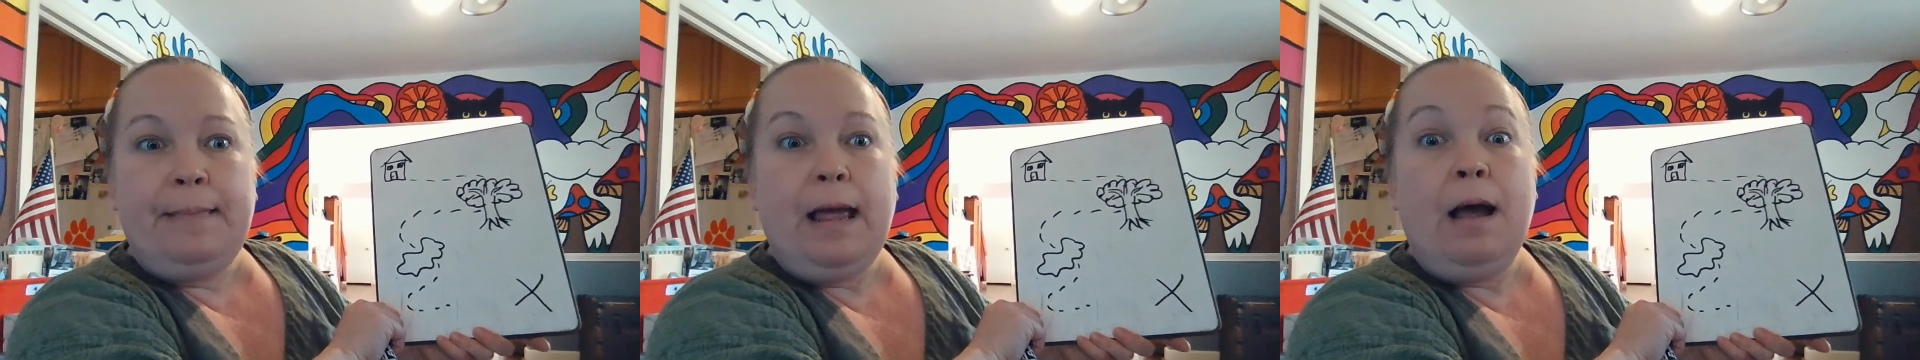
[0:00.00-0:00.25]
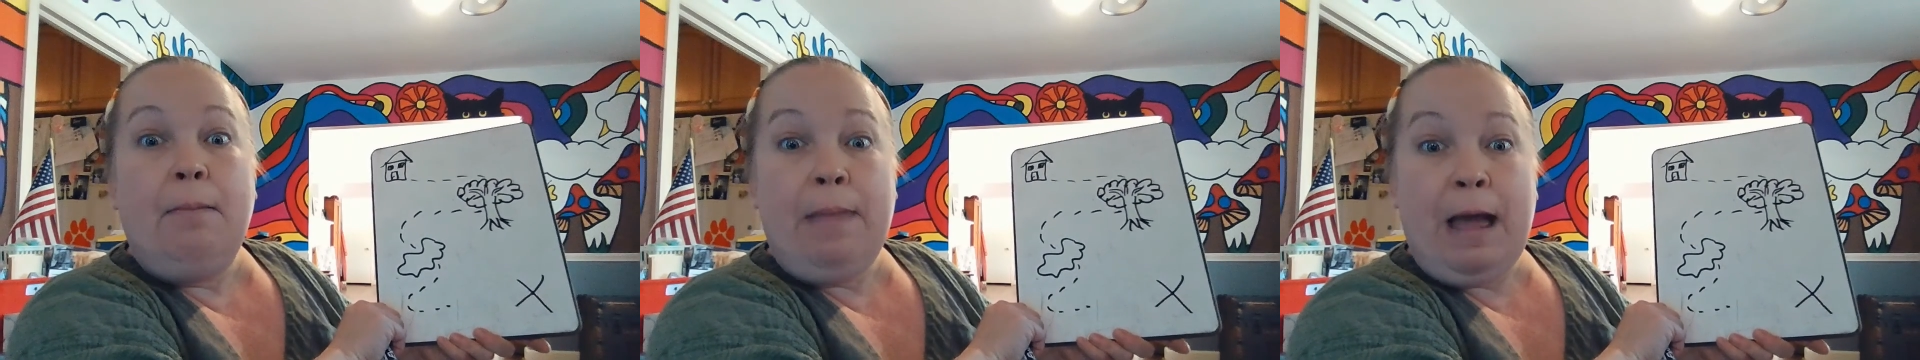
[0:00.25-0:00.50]

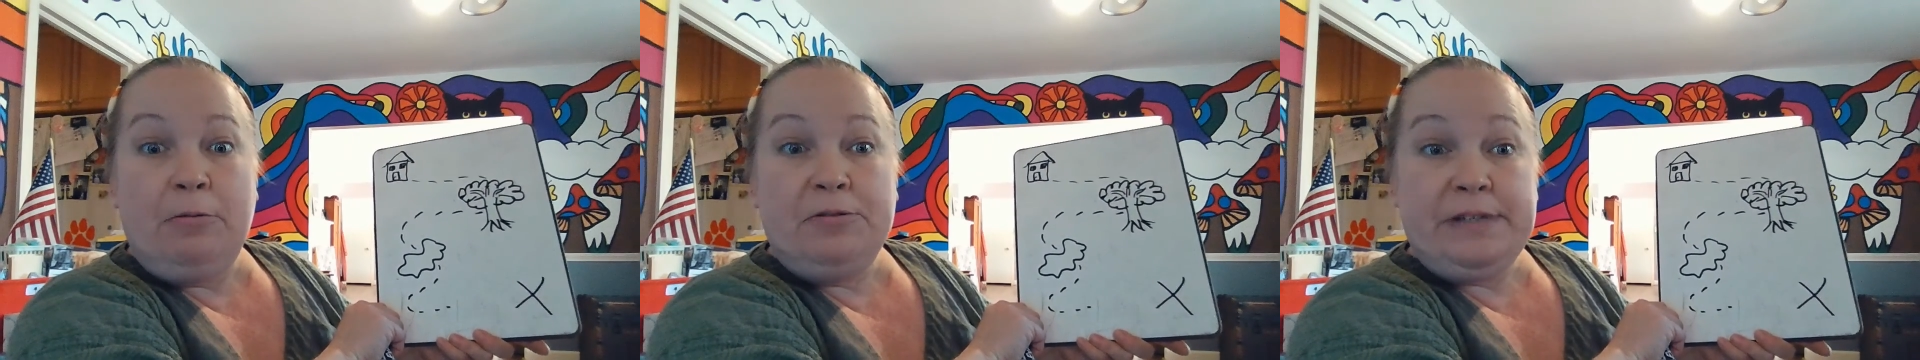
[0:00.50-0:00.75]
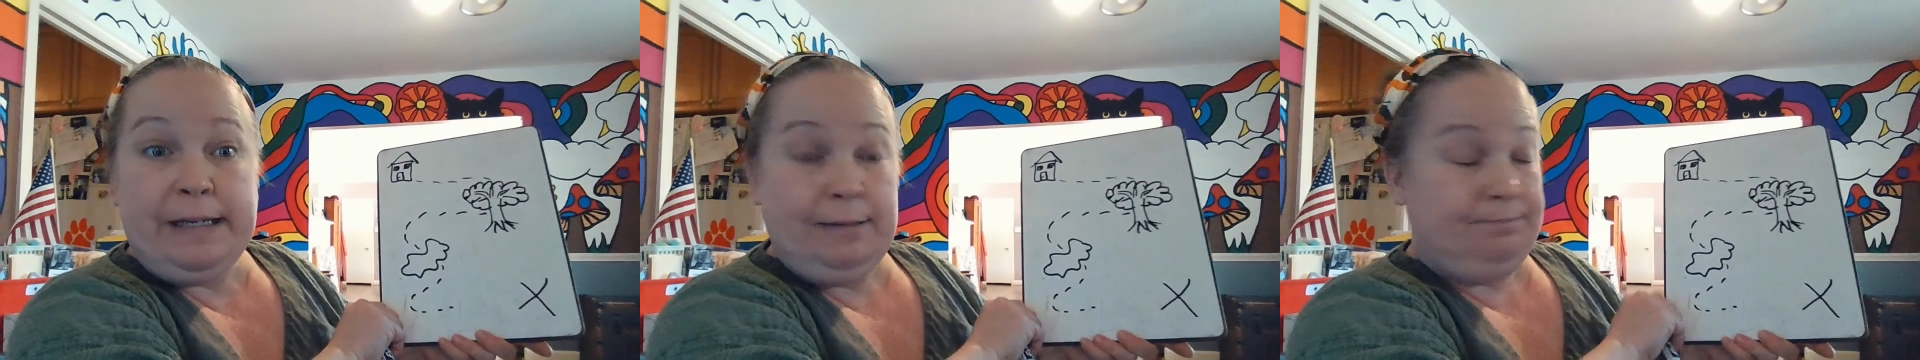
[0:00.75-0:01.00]
a
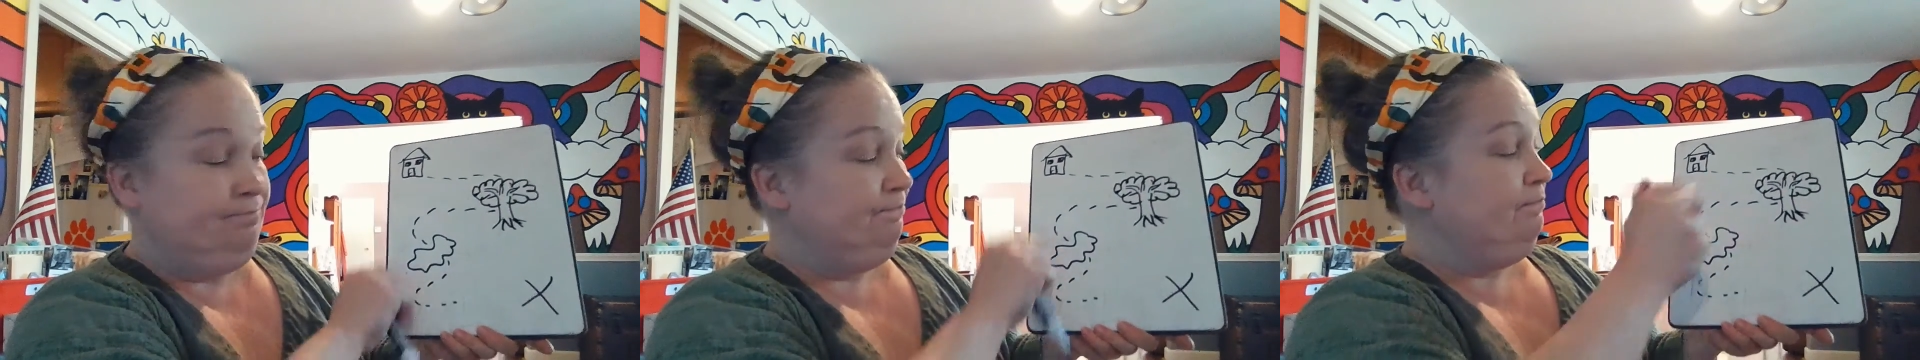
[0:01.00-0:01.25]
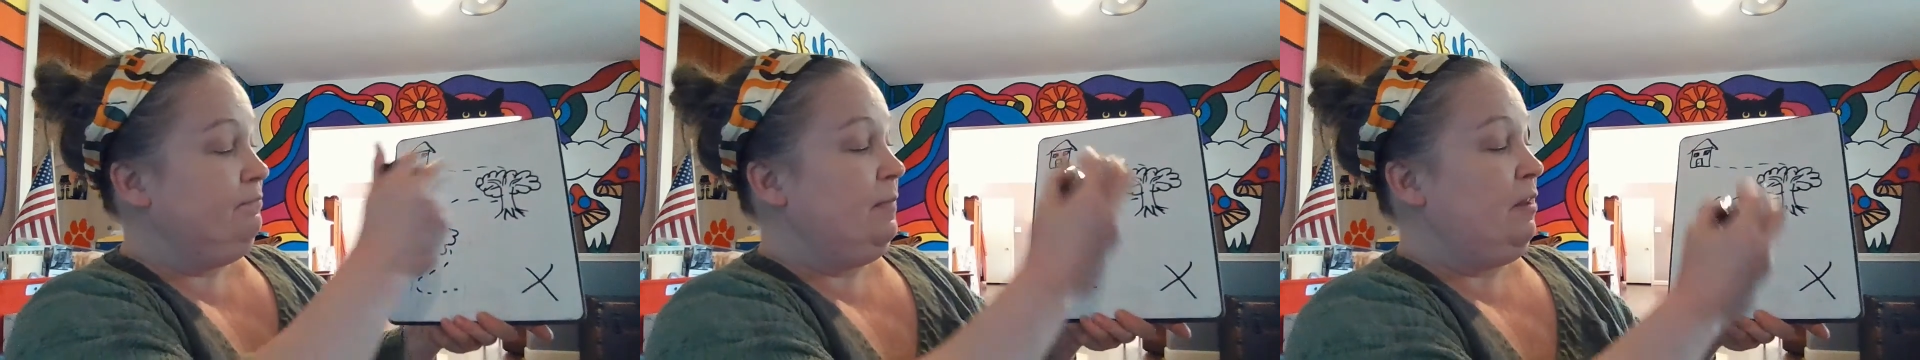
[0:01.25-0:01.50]
mountain.
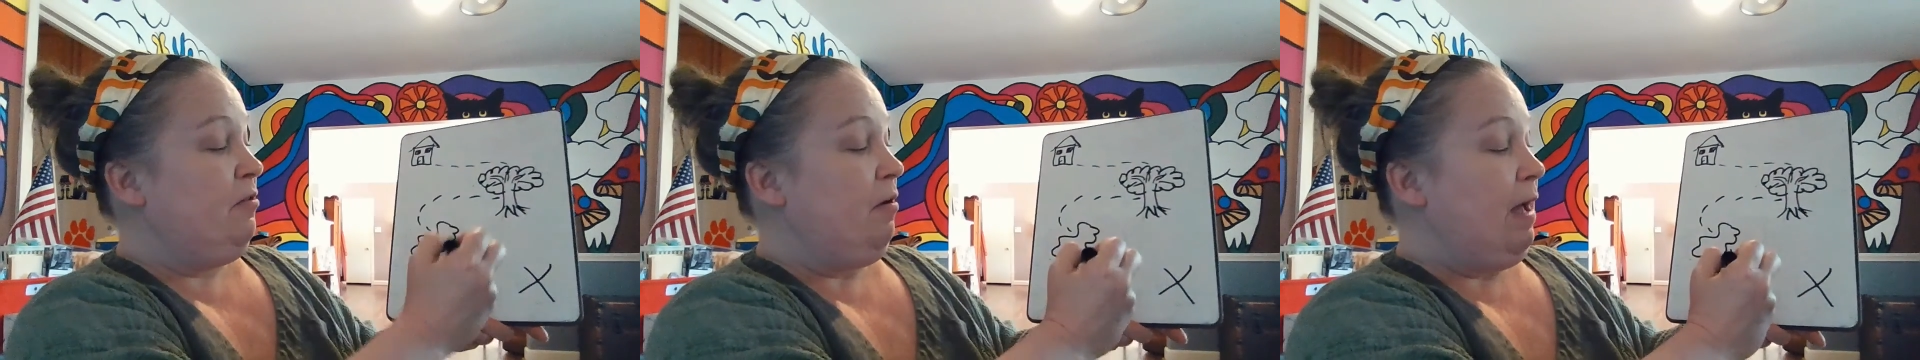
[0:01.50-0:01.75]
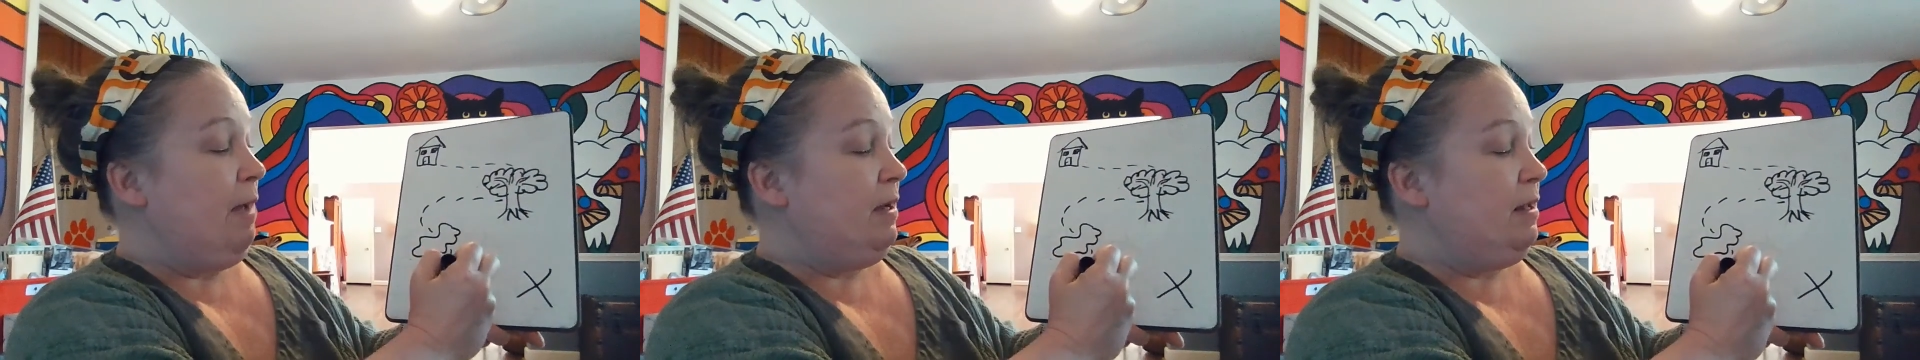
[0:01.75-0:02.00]
So
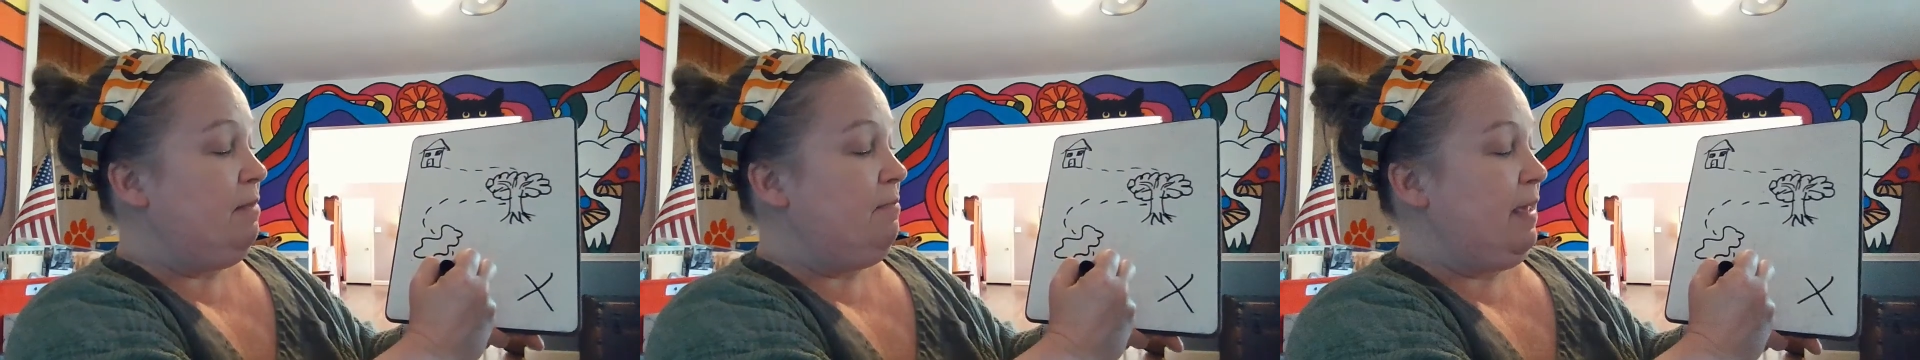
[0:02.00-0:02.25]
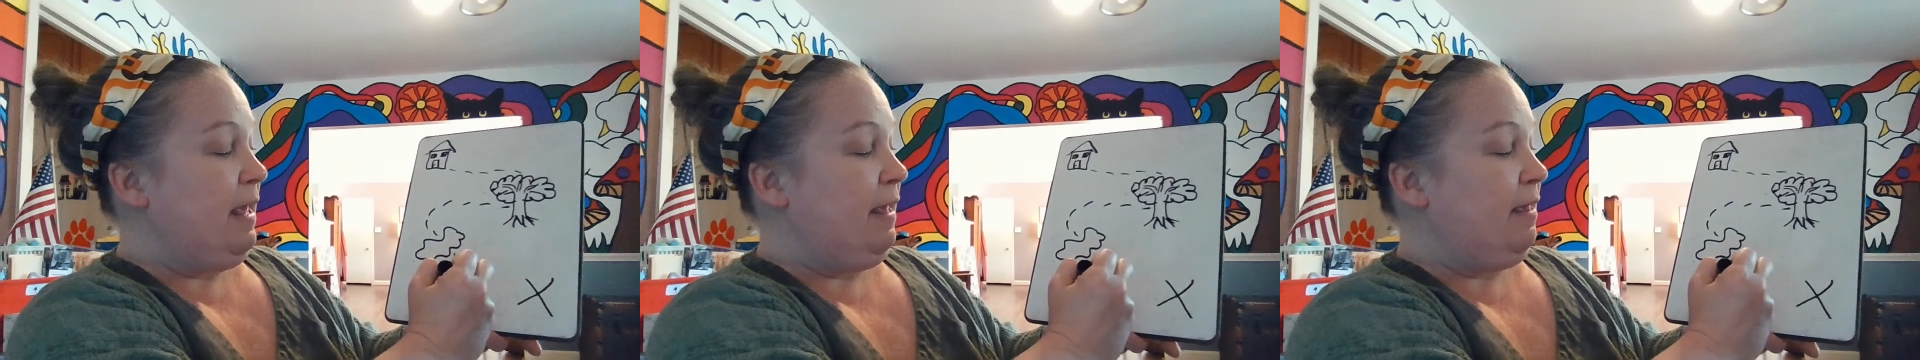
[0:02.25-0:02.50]
I'm going to
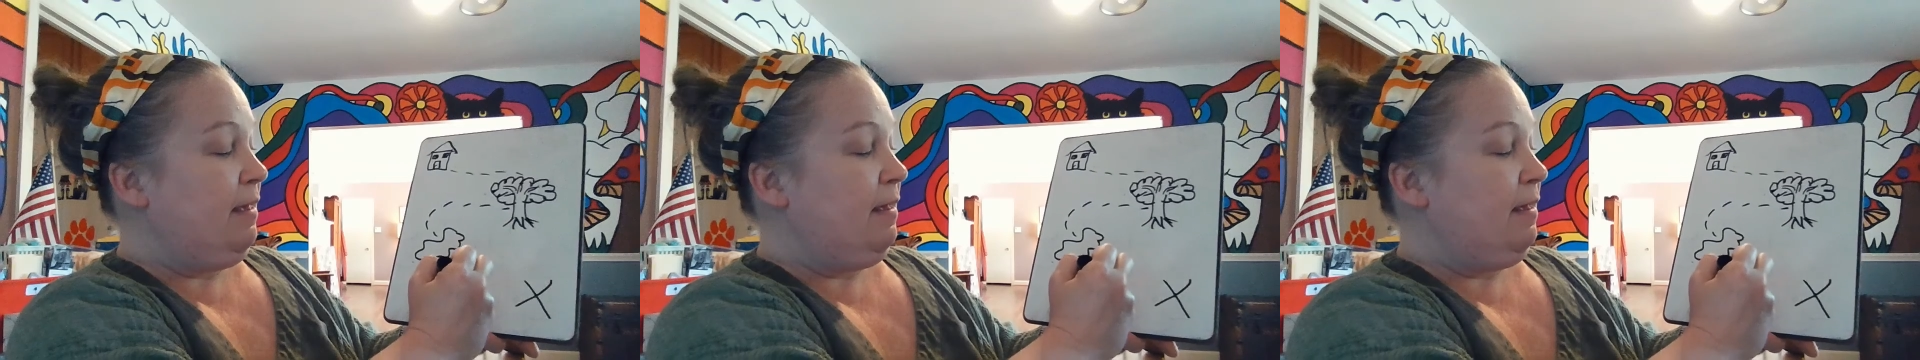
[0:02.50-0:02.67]
make